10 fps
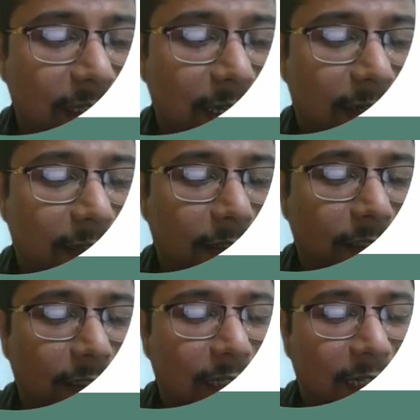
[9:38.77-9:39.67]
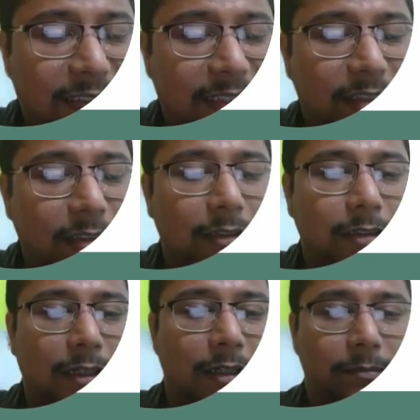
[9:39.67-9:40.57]
and the
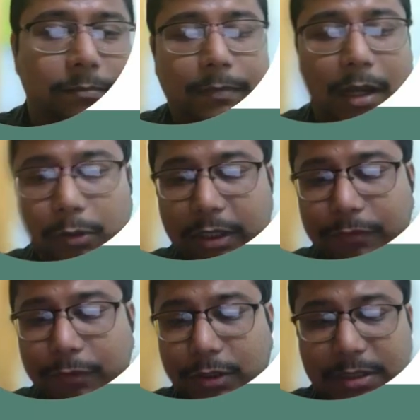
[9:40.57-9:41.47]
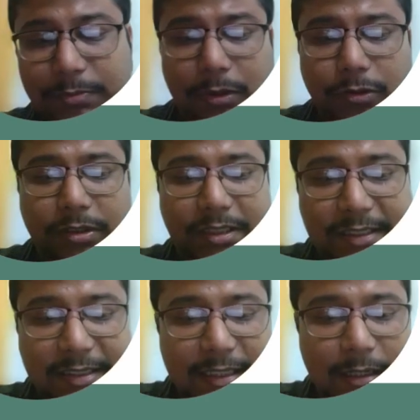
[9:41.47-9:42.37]
classical outlet forceps also, this
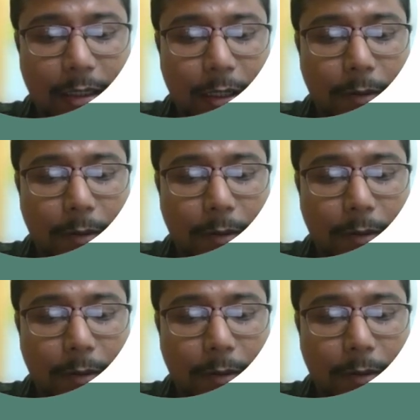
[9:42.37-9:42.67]
is the